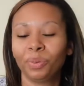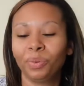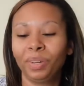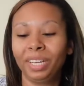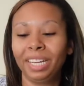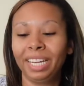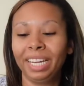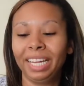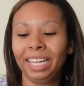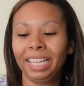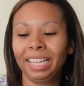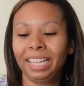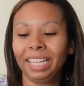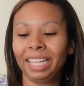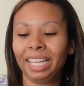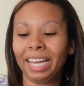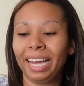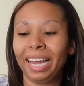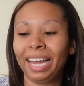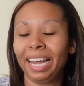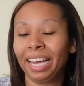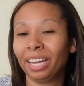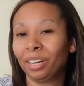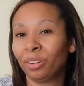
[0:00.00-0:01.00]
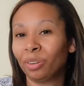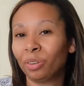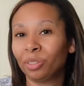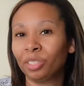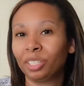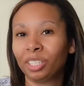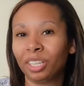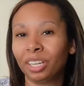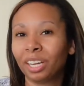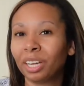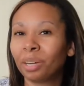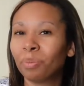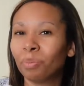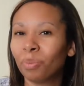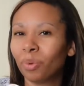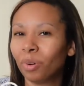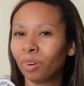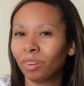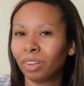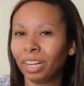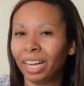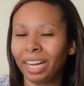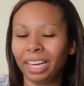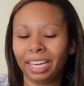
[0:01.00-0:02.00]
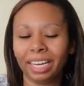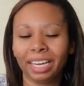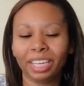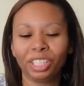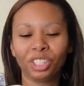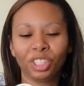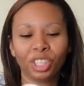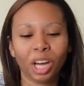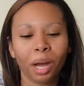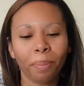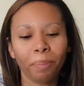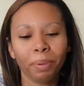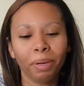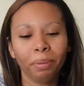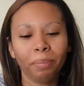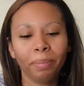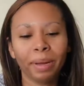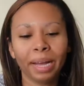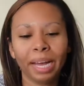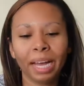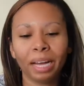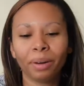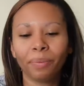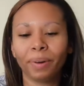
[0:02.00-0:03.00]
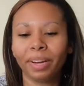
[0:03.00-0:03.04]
we need the handles to look more like a shopping bag.